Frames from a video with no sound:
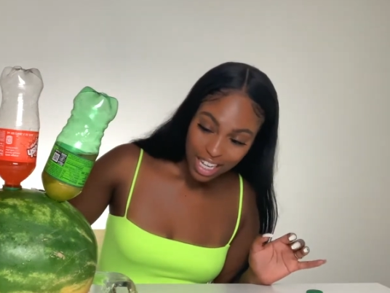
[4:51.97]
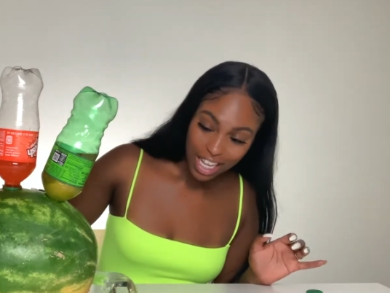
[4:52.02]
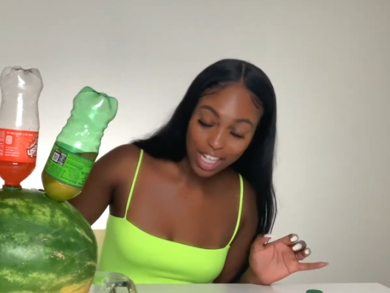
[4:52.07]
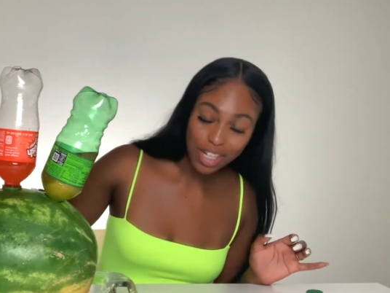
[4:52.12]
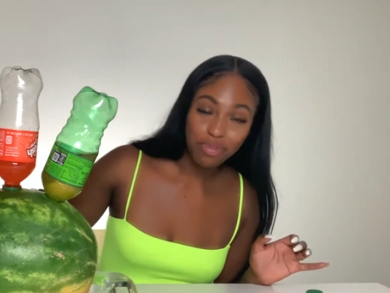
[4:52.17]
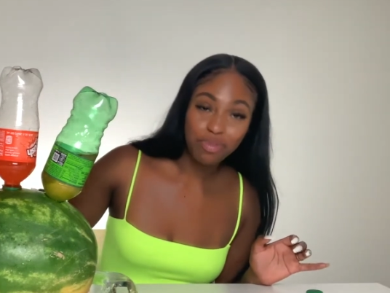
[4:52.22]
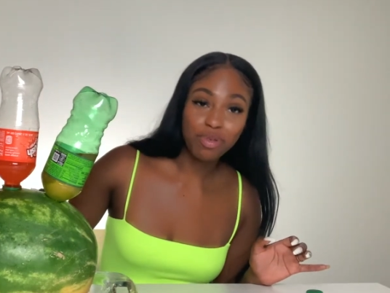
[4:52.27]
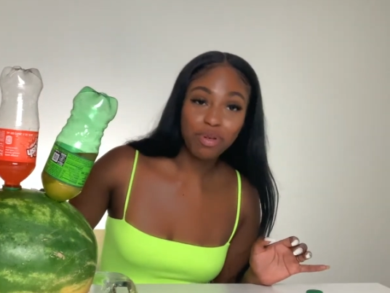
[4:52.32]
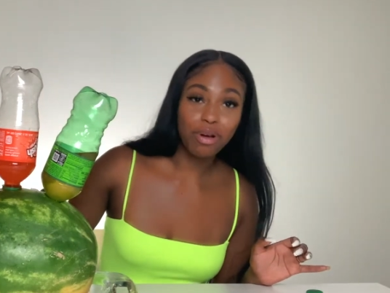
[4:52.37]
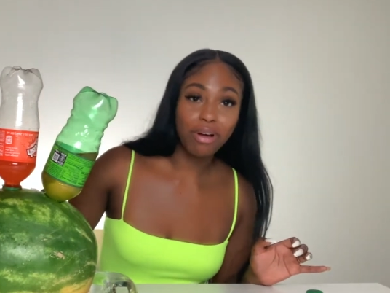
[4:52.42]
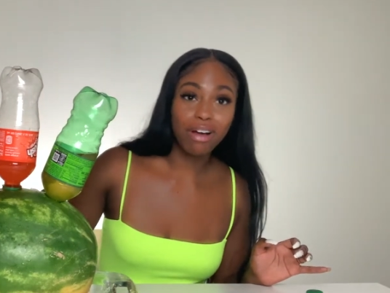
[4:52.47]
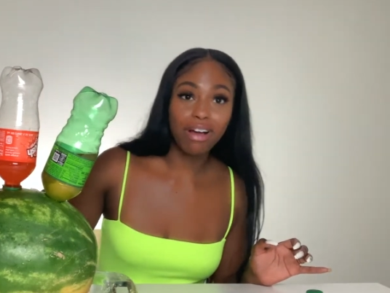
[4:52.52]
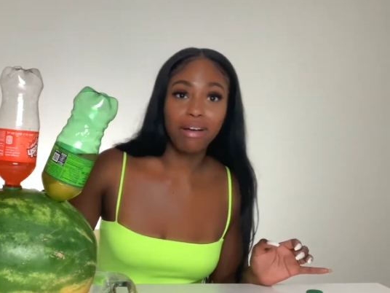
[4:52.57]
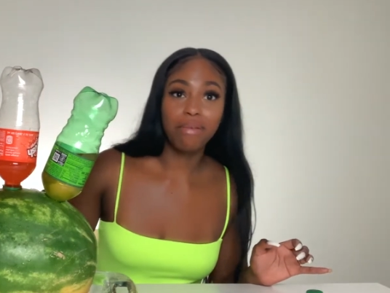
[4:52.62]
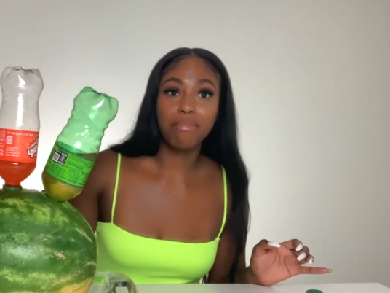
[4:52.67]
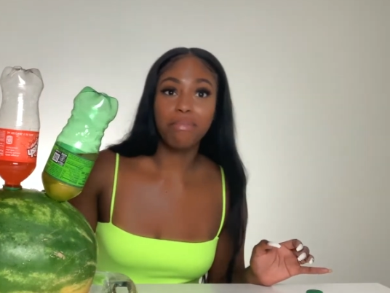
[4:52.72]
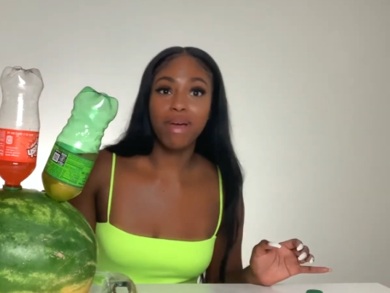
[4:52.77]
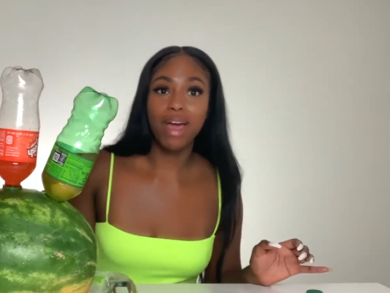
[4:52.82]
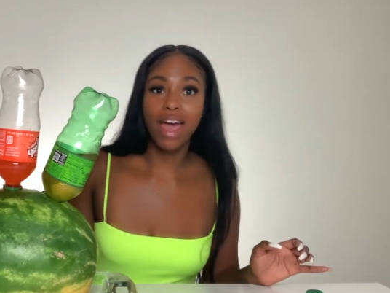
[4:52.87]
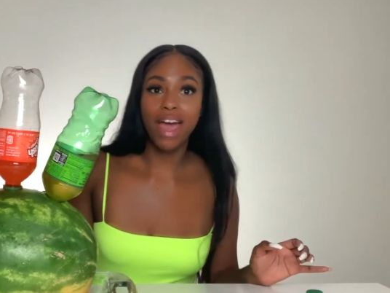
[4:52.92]
And then we're gonna
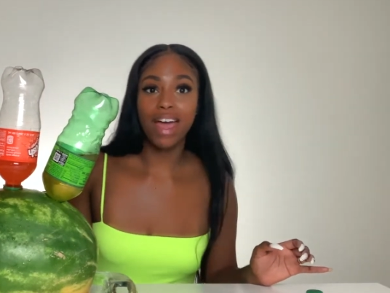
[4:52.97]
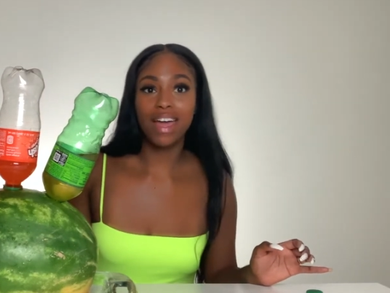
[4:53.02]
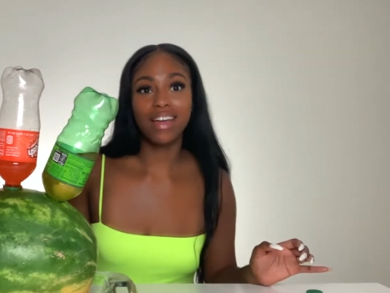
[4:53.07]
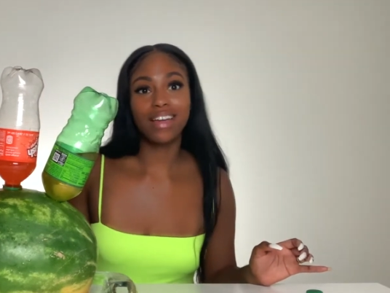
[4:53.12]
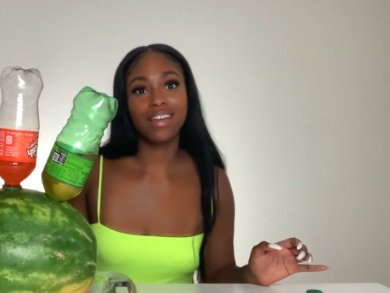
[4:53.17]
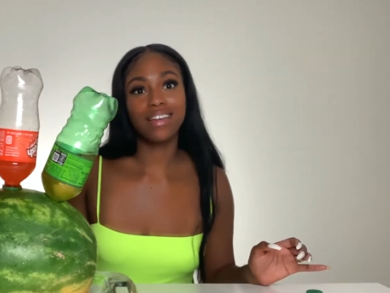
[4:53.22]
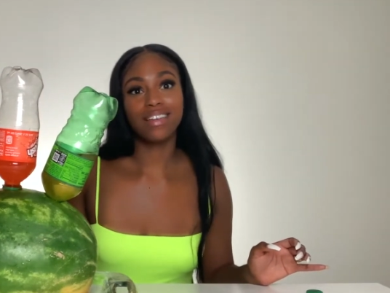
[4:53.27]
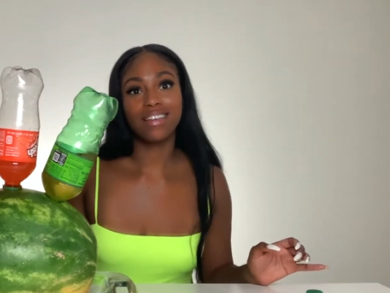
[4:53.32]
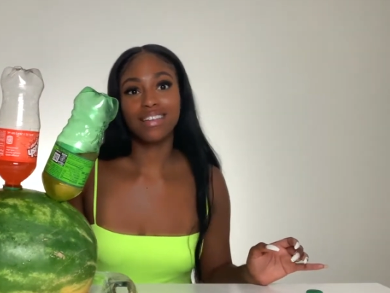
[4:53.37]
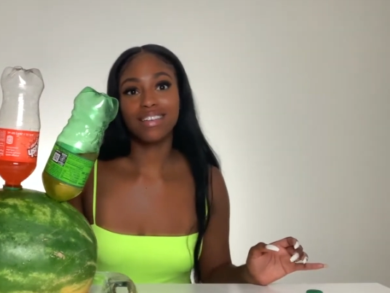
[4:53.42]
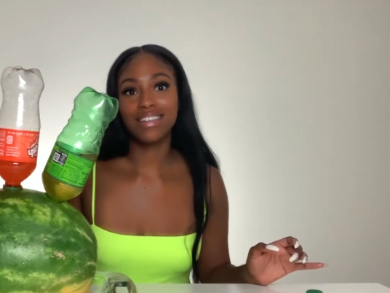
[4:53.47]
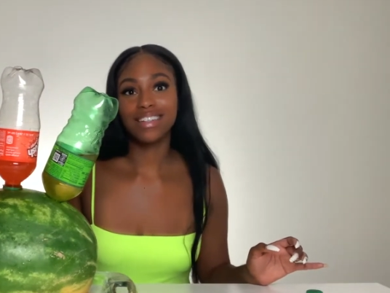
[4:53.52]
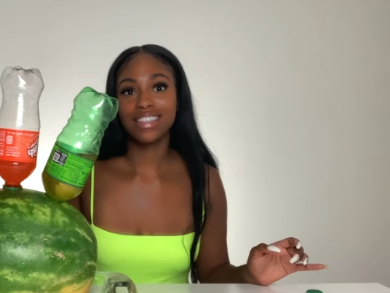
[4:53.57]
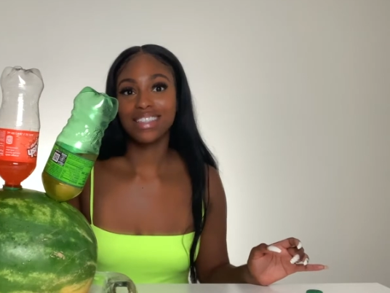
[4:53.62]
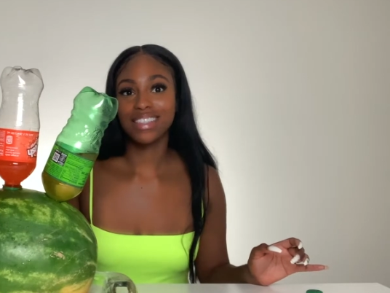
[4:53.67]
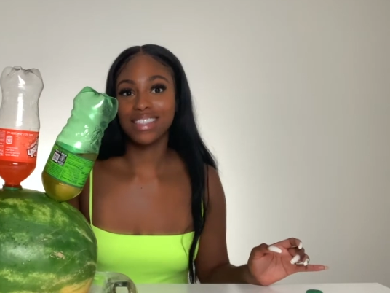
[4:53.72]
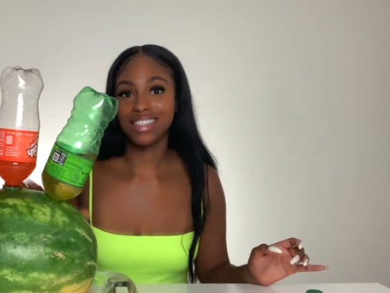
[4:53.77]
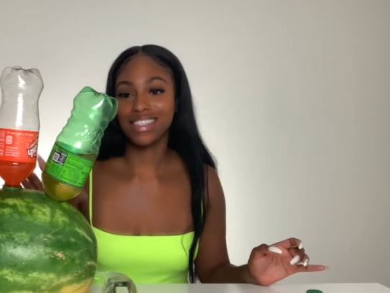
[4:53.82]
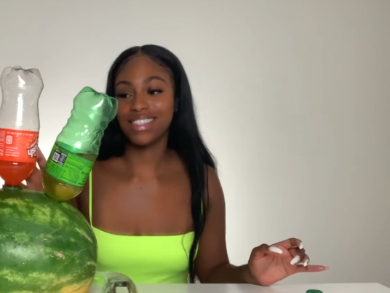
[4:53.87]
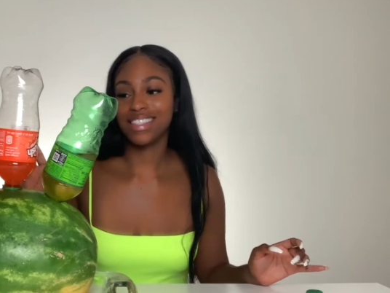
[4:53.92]
come back
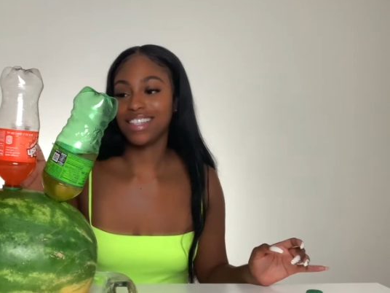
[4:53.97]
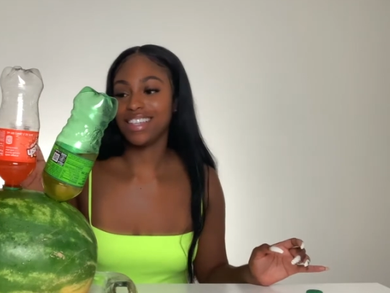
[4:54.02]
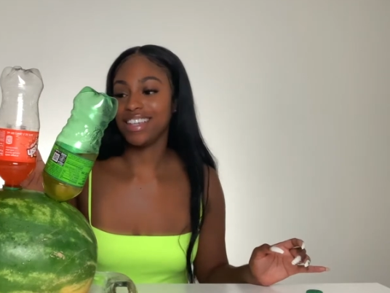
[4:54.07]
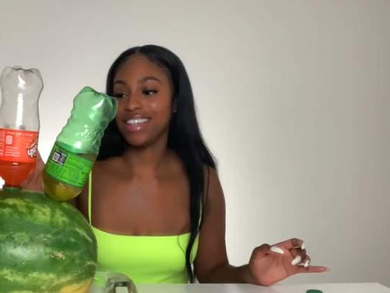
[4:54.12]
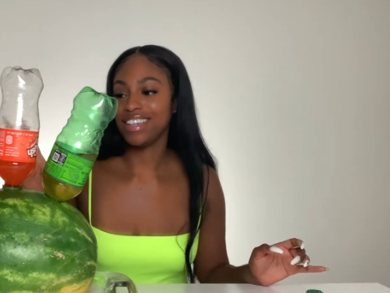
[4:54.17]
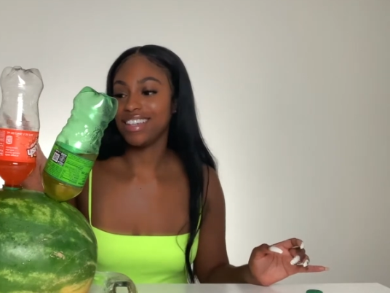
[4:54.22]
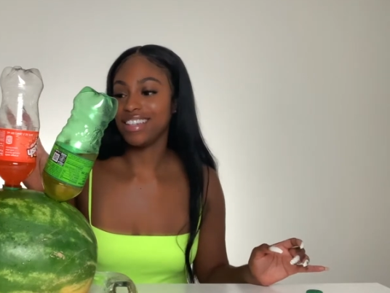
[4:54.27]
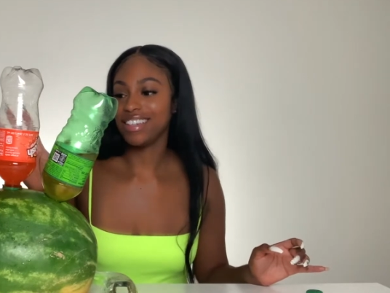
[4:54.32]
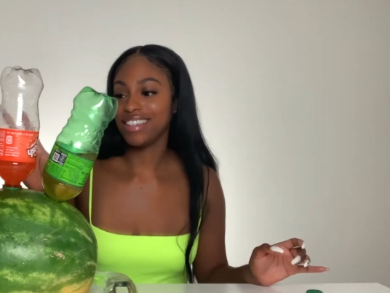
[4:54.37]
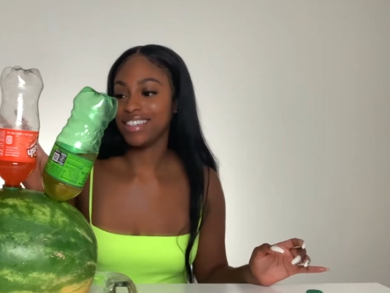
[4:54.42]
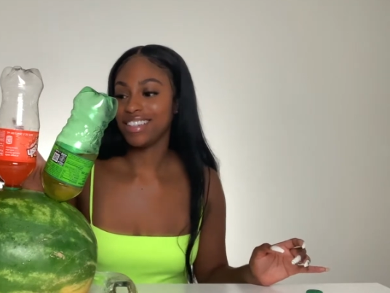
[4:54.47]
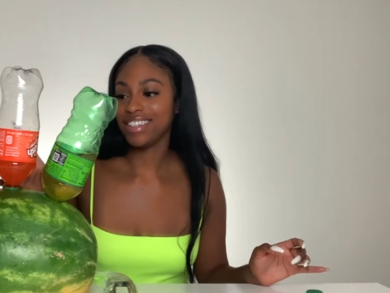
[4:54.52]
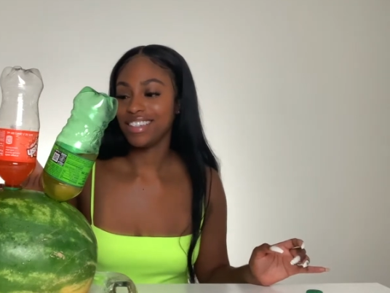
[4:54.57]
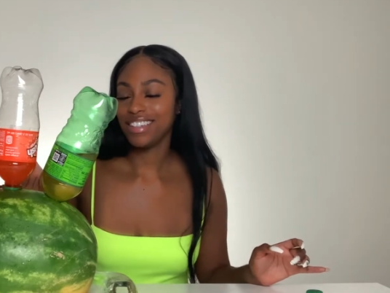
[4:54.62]
to see